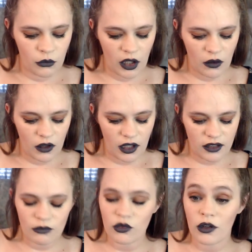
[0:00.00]
Okay, so I'm
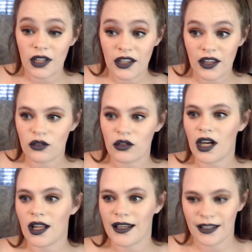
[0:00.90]
going to let that dry like
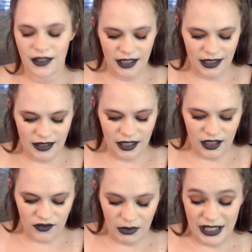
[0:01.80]
it says for
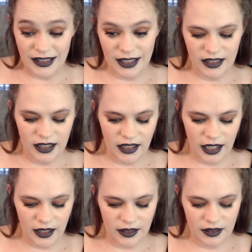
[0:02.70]
about 60
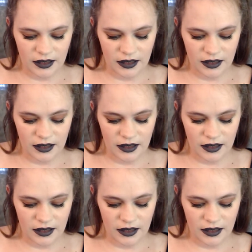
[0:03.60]
seconds.